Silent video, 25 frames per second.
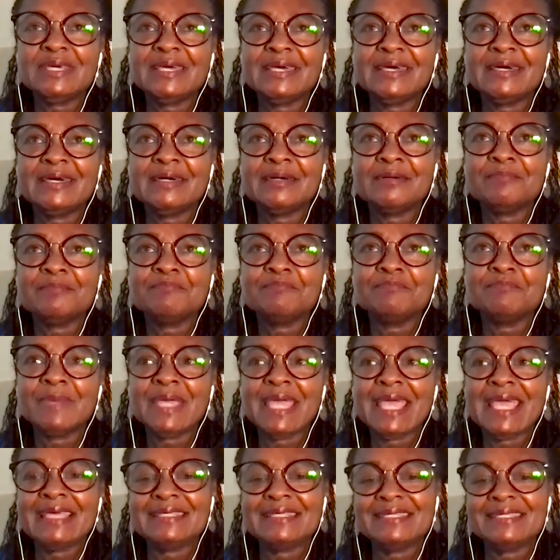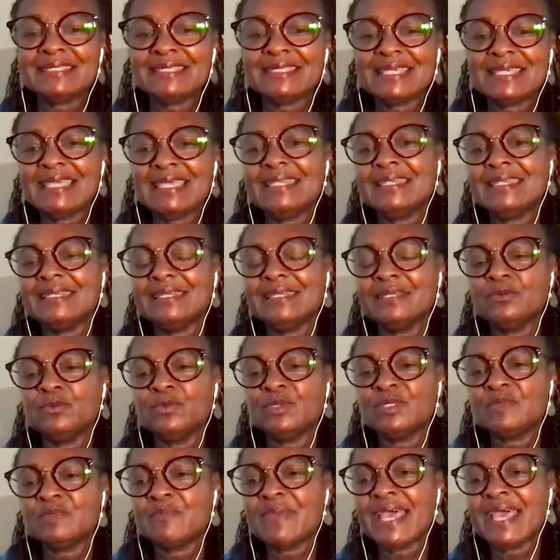as stated, it
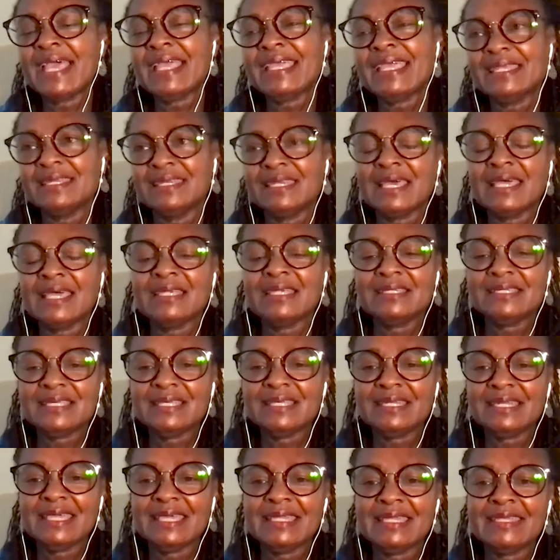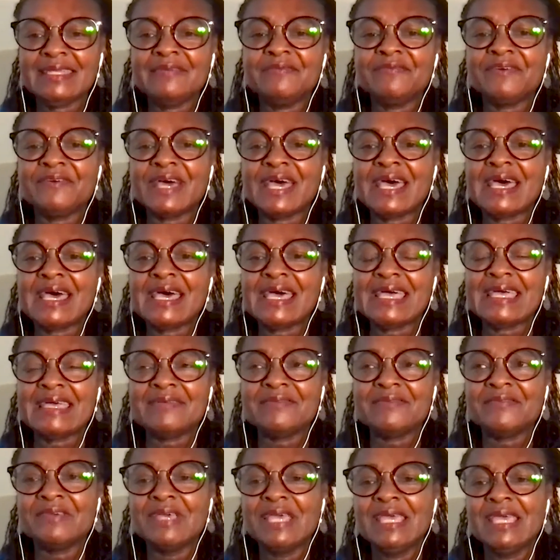was back in
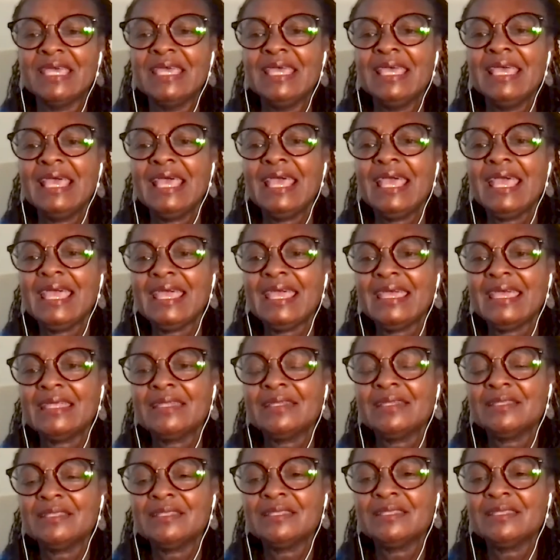1985. And